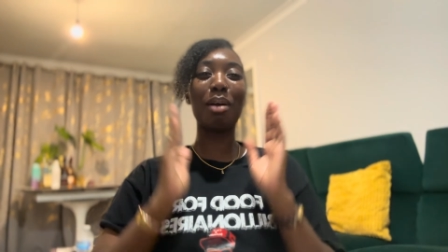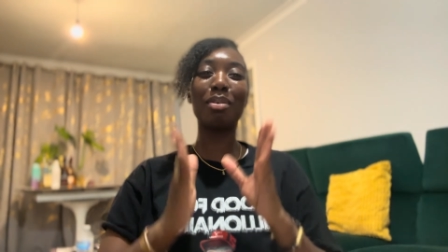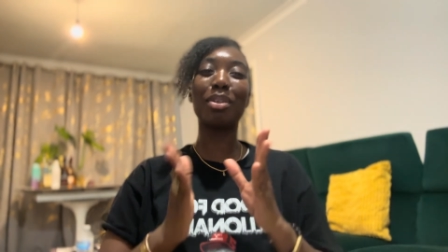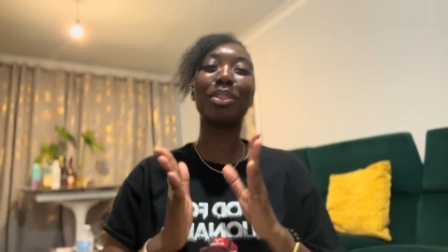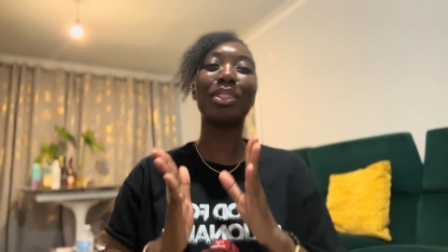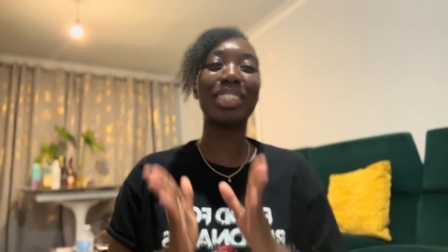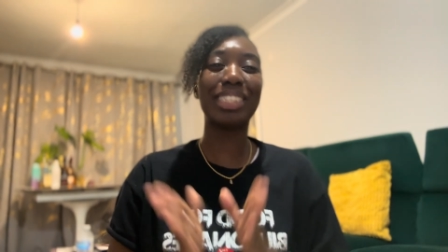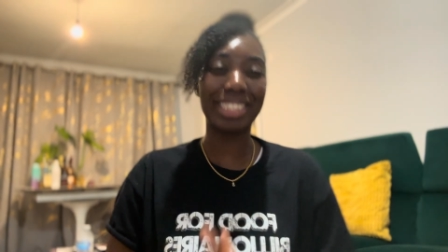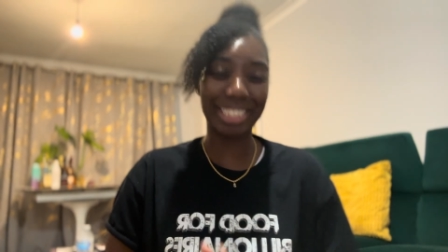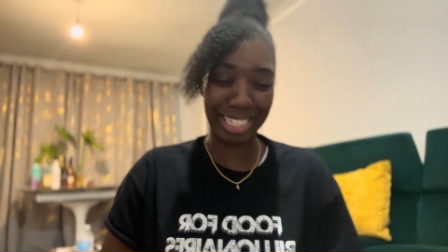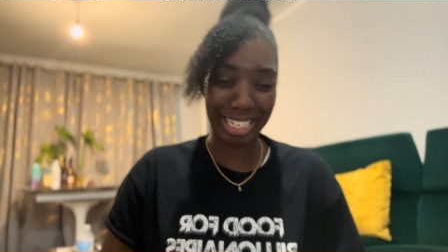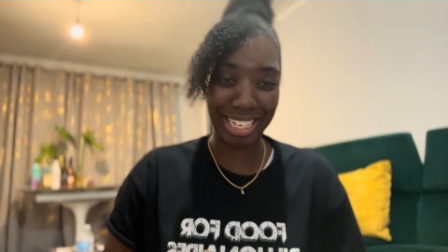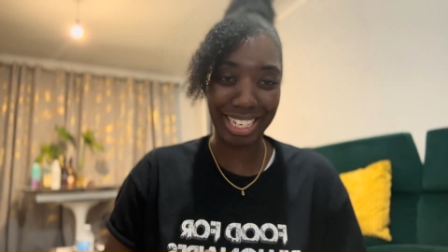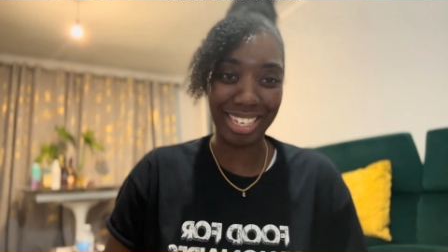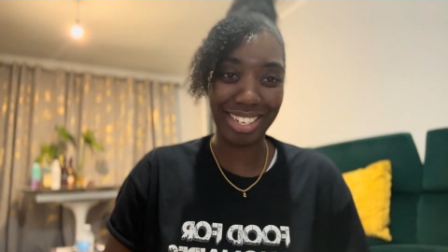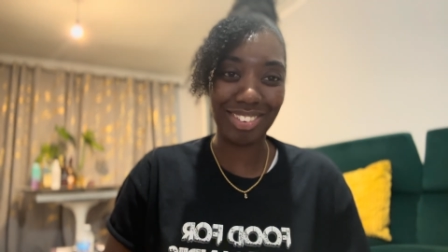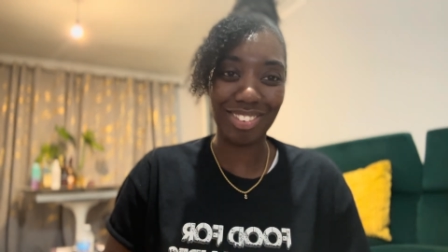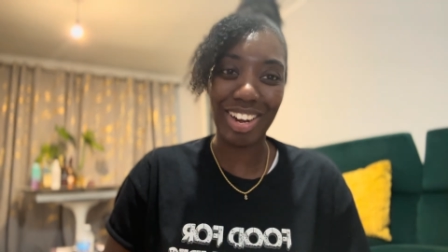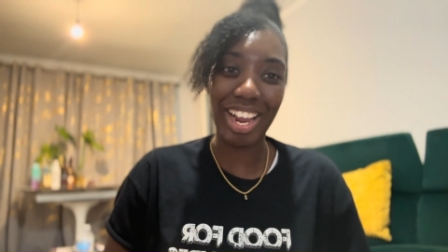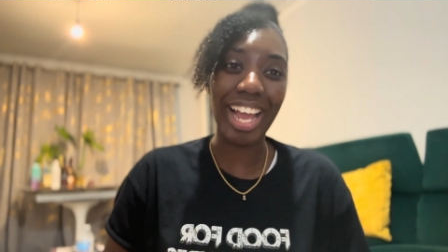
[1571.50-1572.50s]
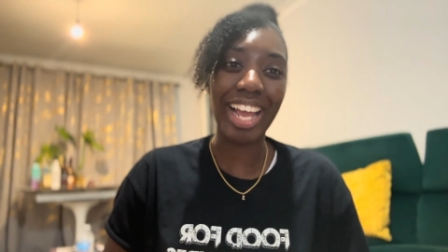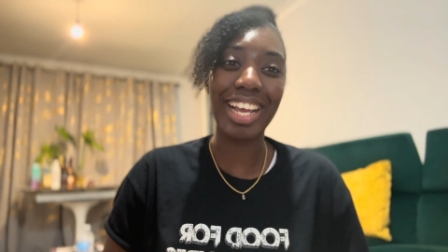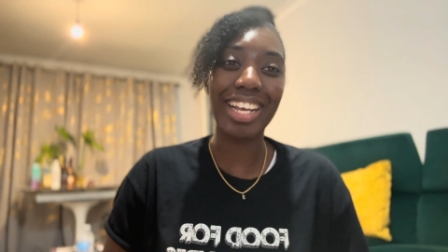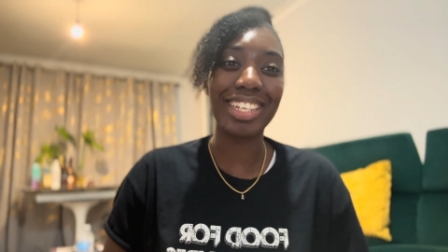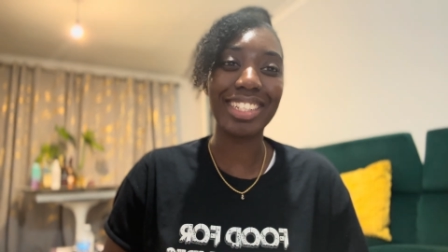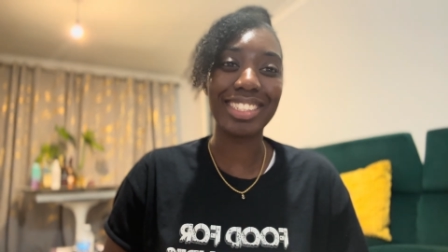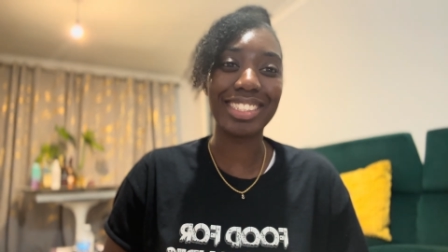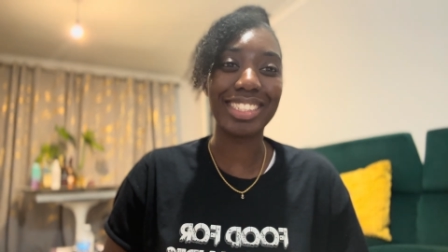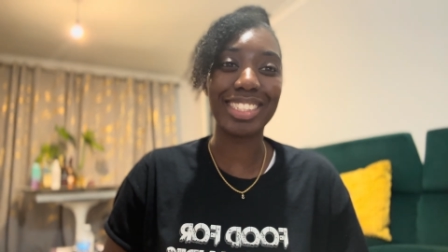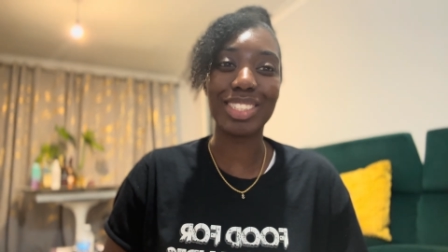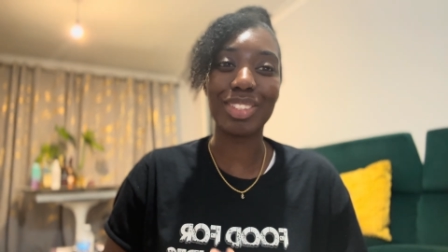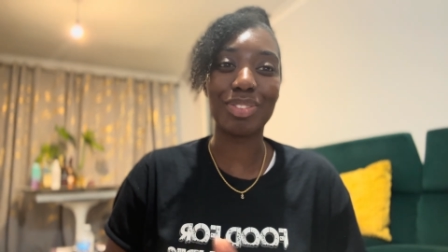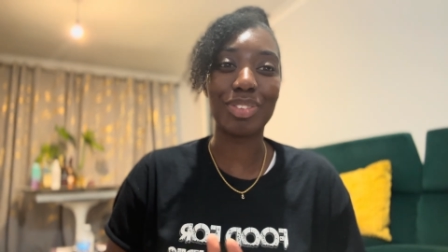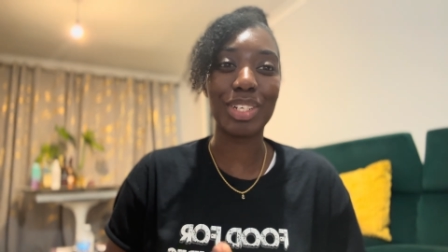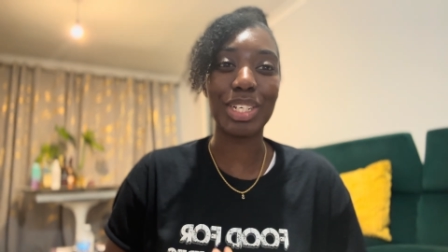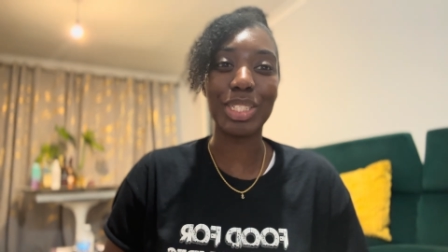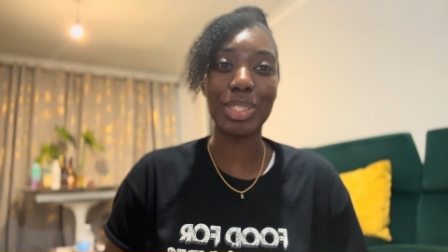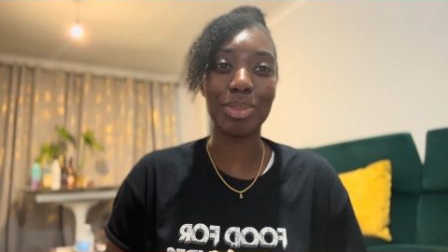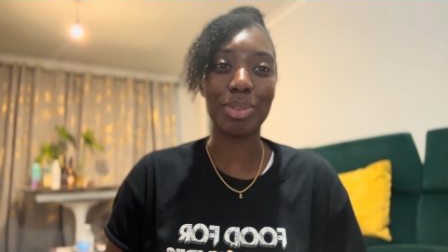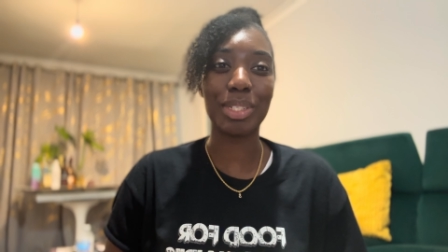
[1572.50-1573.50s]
we'll see, right? This is the first